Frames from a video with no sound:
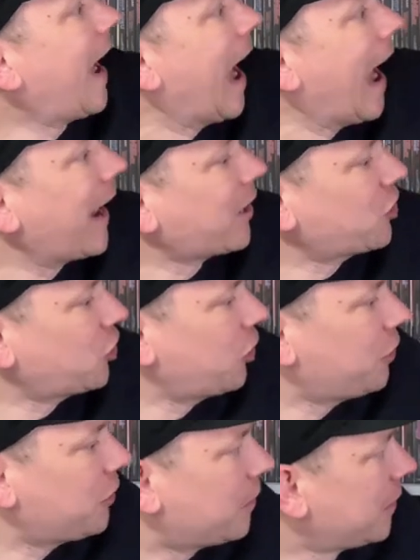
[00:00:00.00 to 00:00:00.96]

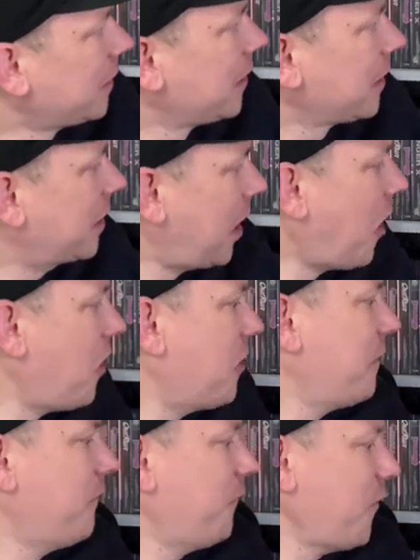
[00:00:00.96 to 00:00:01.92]
action,
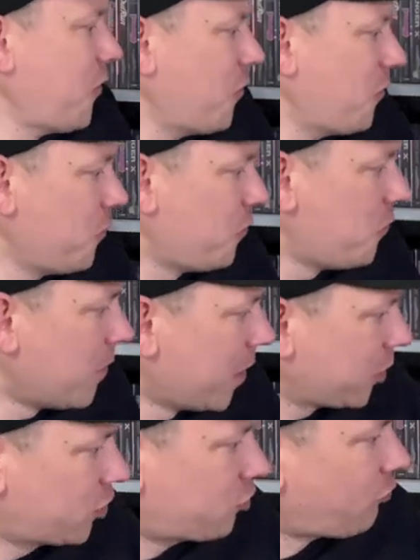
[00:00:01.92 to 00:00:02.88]
kung fu,
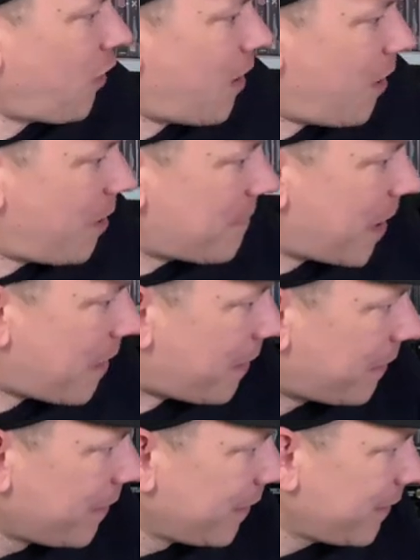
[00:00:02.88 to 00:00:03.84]

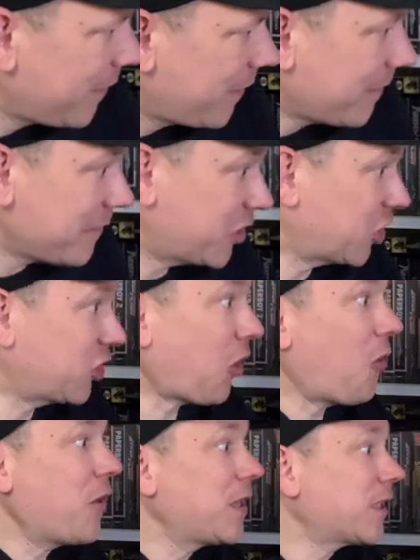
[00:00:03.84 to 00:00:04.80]
drama,
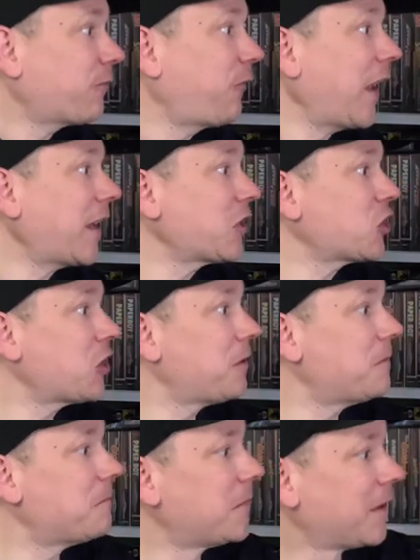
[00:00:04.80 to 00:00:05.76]
science
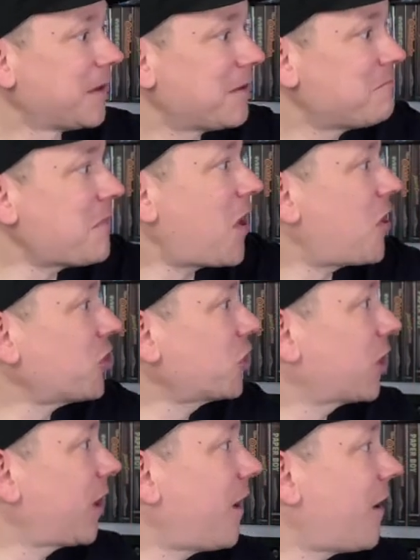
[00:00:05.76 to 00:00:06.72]
fiction,
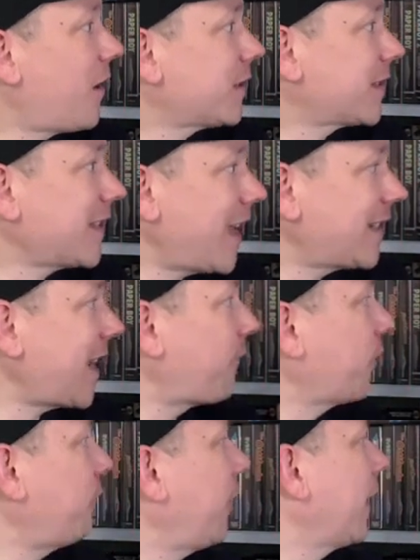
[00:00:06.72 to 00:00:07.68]
martial arts. There's
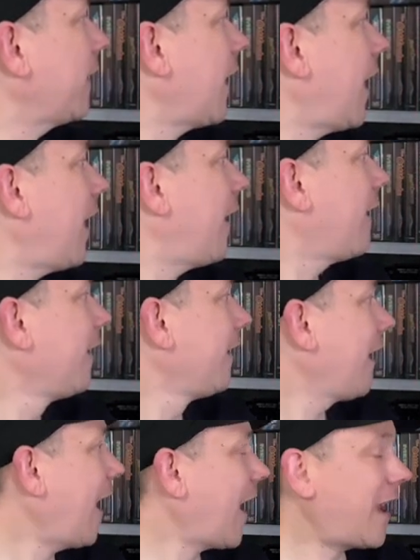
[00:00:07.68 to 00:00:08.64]
everything there.
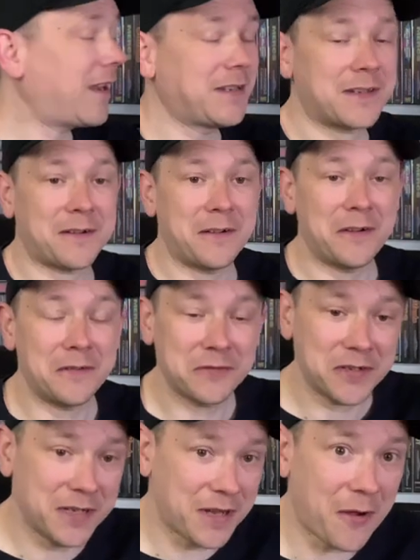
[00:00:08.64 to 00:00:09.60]
And,
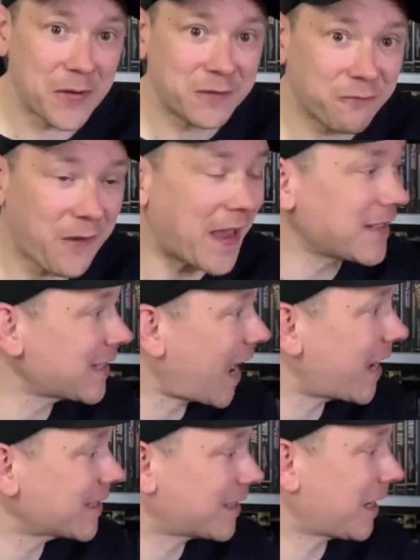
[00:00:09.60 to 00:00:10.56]
you know, it's
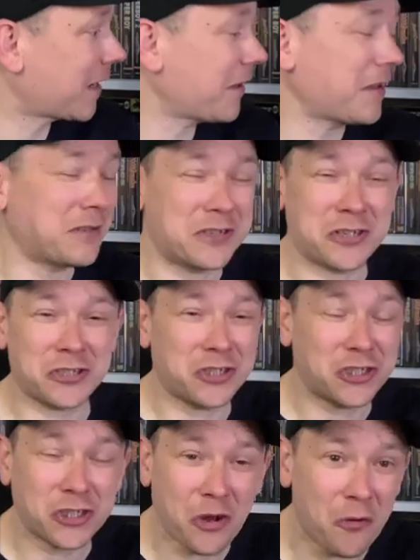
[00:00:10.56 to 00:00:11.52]
fantastic. Just
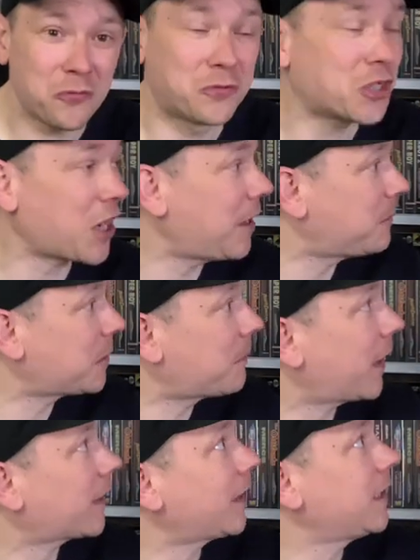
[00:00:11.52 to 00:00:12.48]
so cheap to
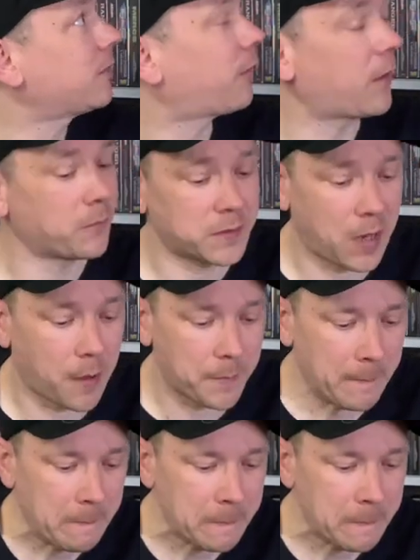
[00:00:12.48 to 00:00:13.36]
pick these films up.